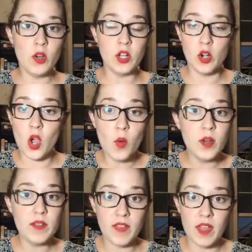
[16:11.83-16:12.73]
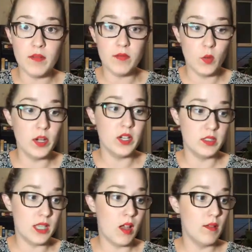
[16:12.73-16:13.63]
your own event for
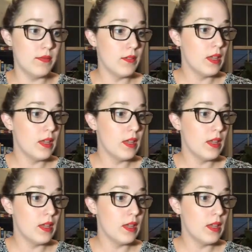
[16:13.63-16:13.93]
yourself.